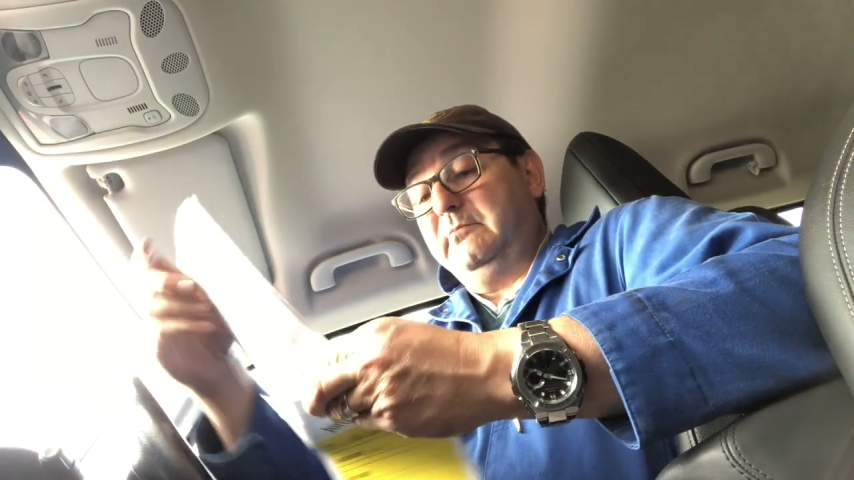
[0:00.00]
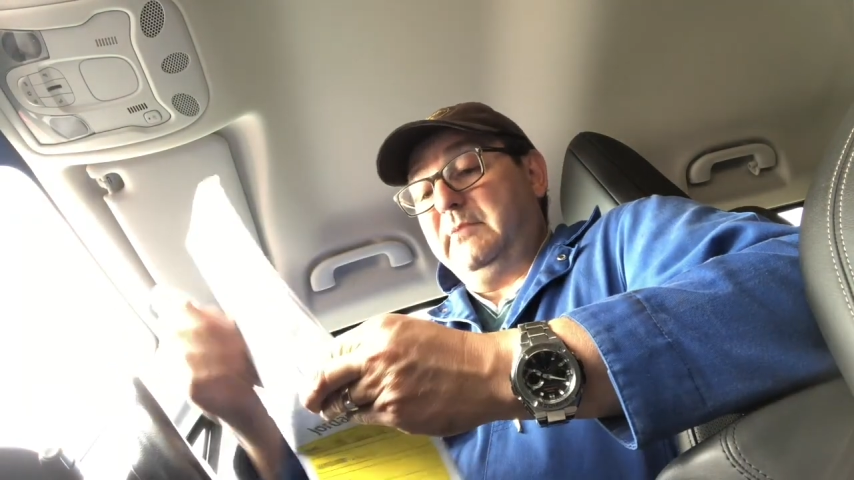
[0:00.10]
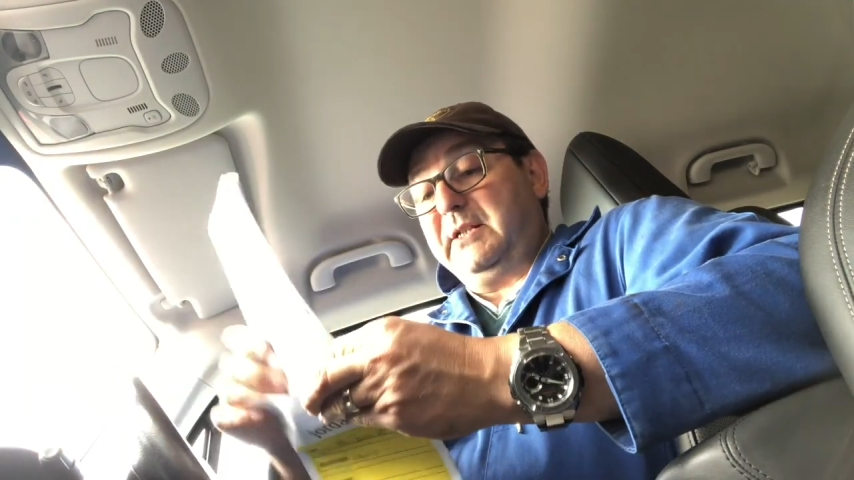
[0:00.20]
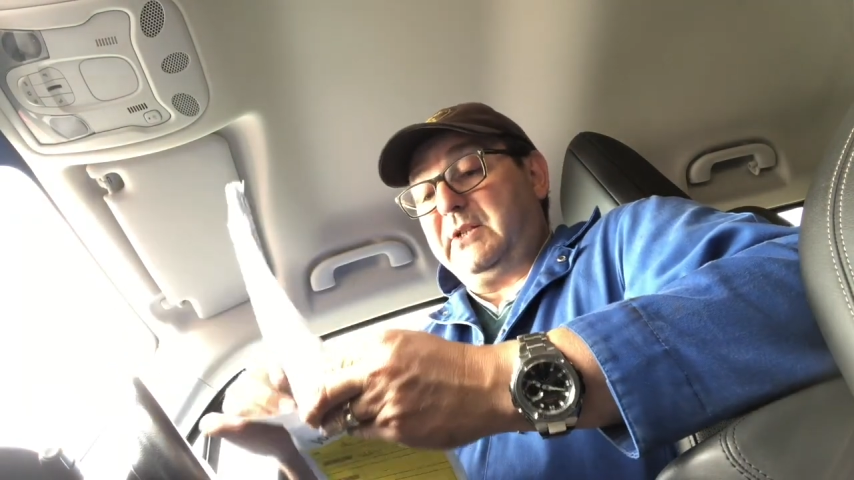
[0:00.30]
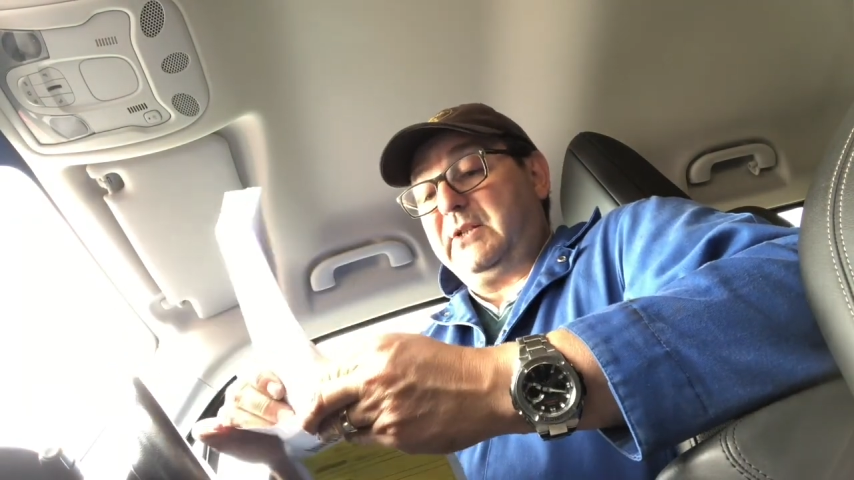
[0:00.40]

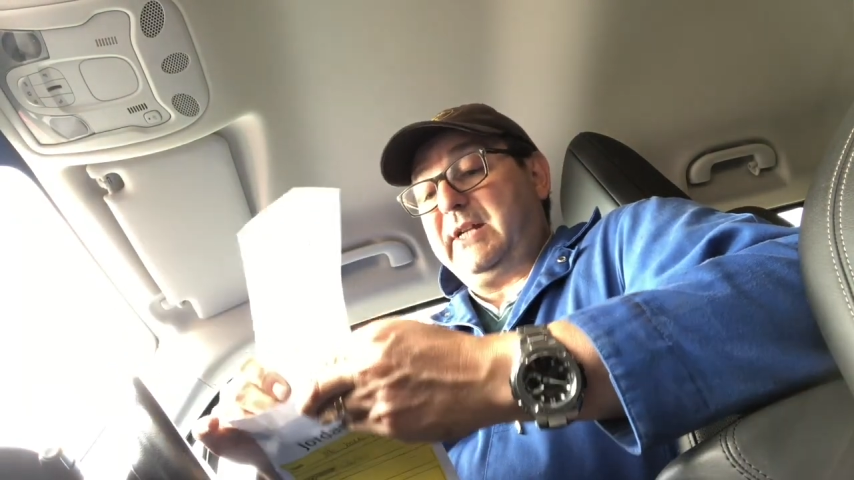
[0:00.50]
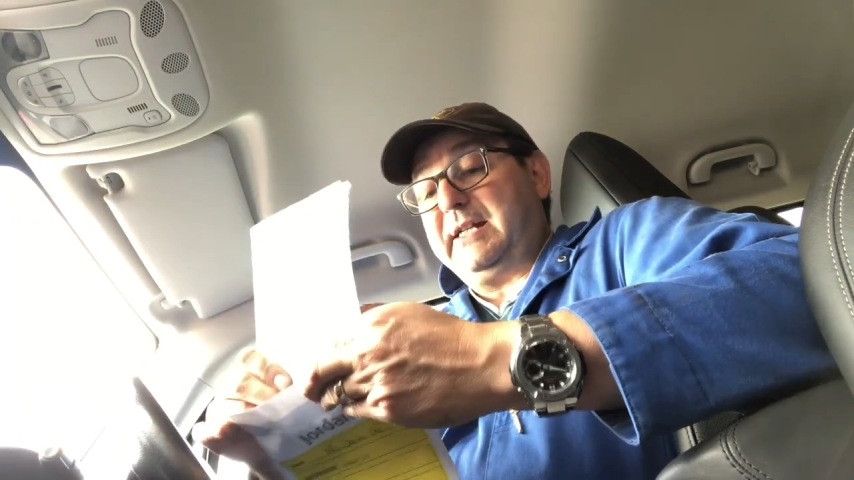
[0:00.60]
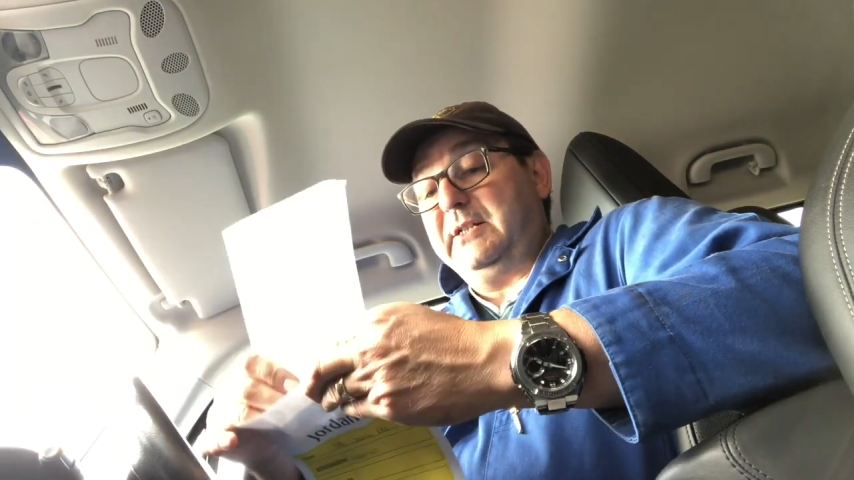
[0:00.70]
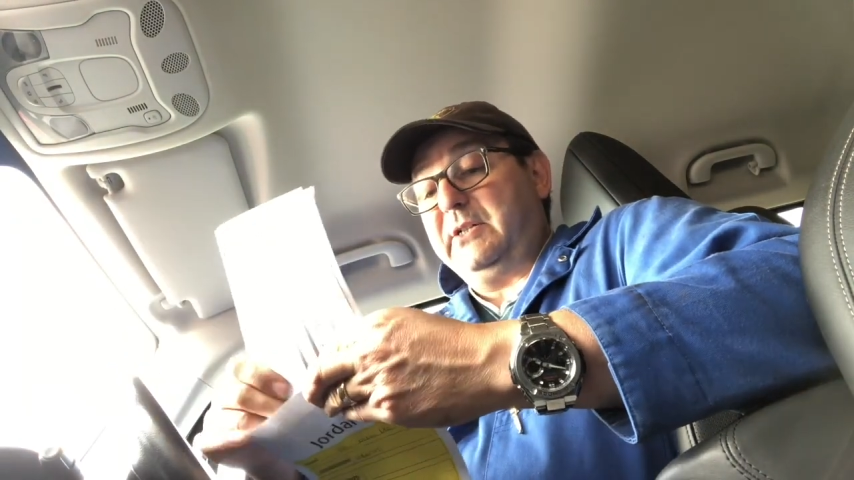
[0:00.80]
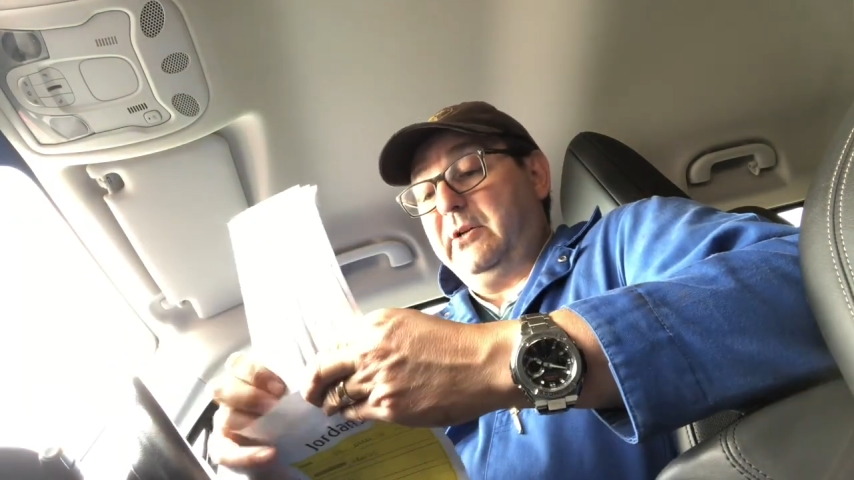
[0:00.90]
And that's the
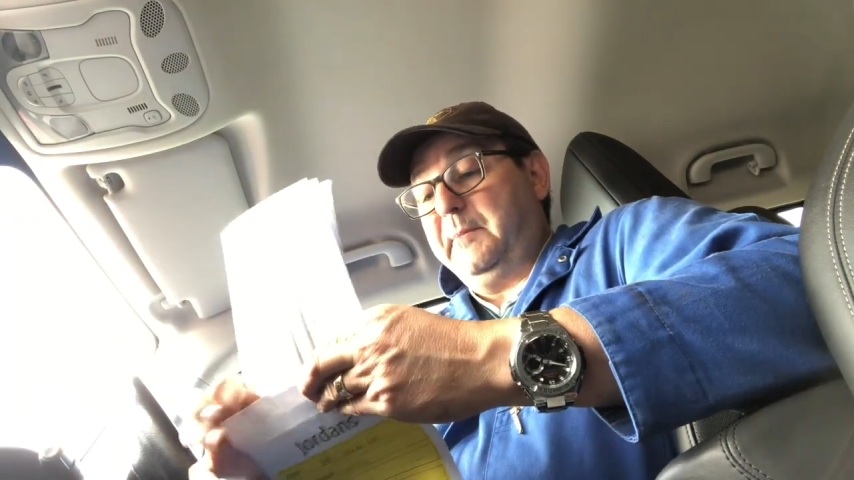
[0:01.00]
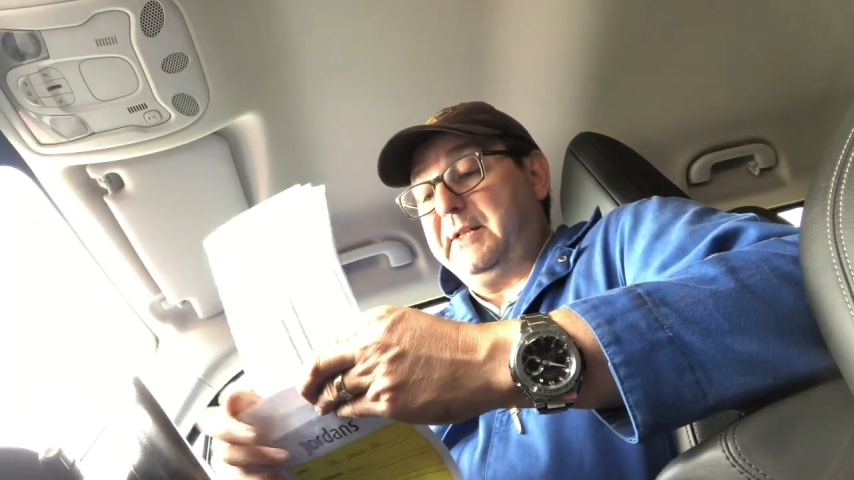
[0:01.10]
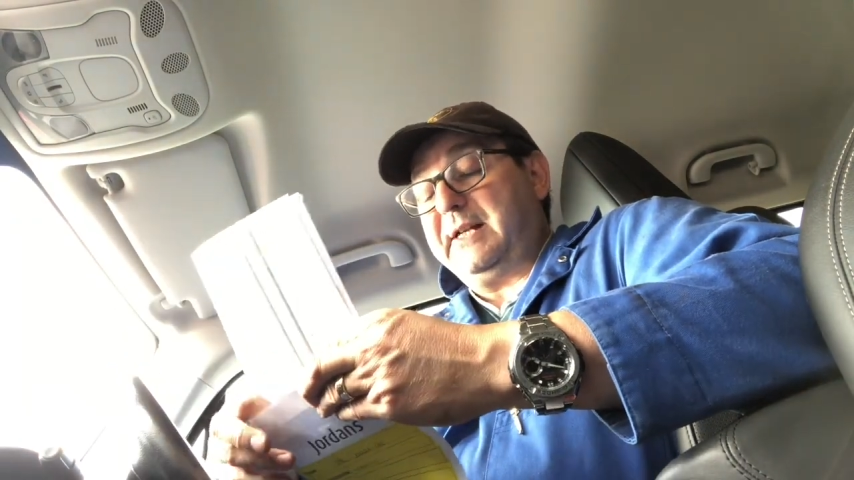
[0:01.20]
second time that's